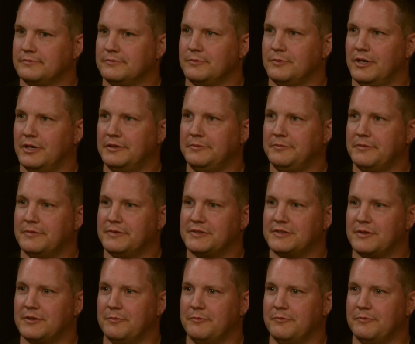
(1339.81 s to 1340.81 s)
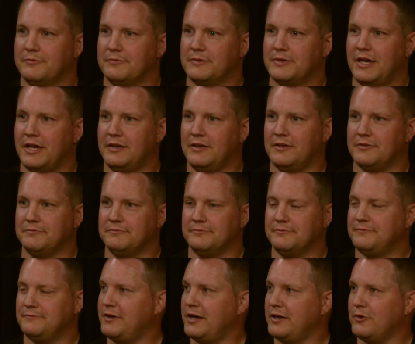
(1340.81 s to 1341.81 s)
Well, some kind of
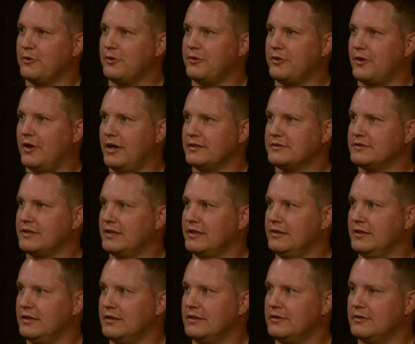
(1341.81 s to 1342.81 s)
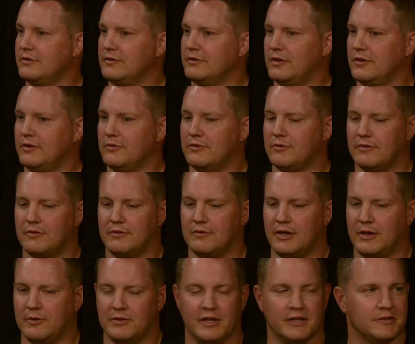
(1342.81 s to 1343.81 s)
final thoughts I think that
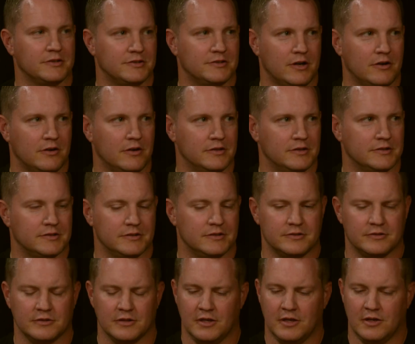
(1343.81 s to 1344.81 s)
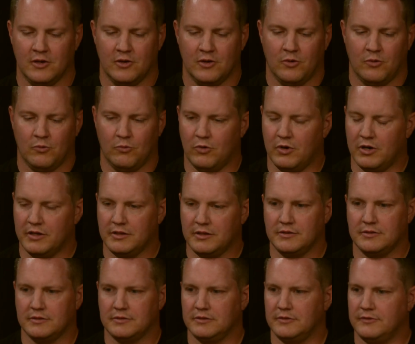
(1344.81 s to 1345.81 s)
I would like to share on this is,
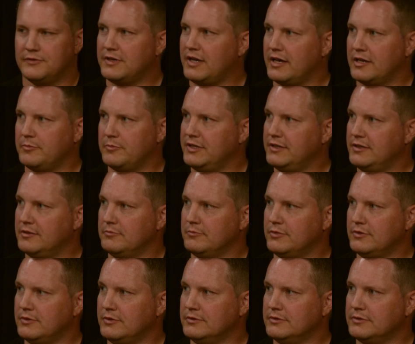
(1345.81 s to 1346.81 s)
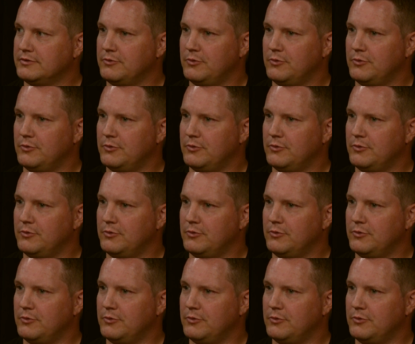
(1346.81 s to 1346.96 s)
one, you've got to be nimble.